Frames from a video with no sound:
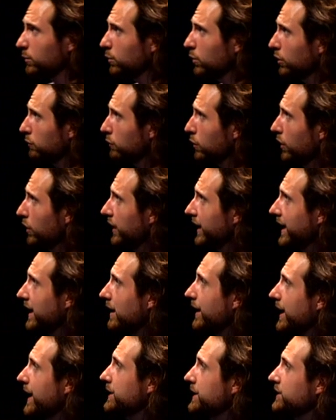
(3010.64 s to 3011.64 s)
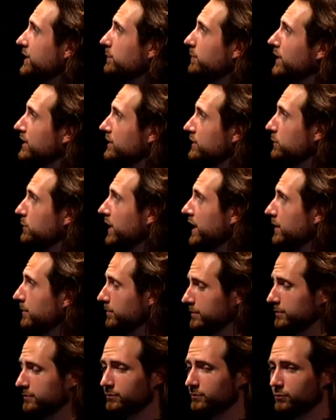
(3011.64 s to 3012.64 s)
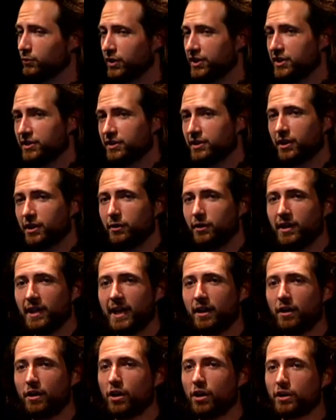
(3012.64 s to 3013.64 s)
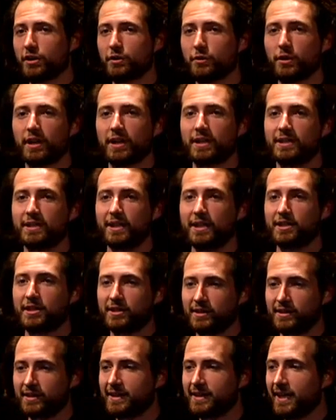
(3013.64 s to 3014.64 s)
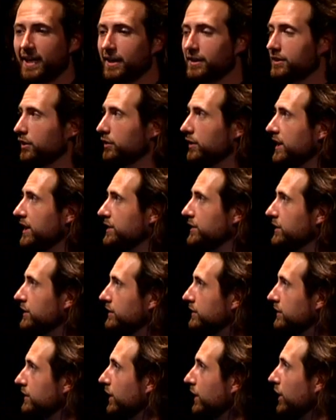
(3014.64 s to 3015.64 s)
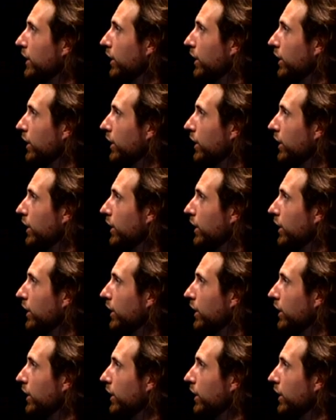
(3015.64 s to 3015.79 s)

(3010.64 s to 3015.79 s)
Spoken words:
we're rolling out Ngb Swipe, which is going to allow all your organizations to take donations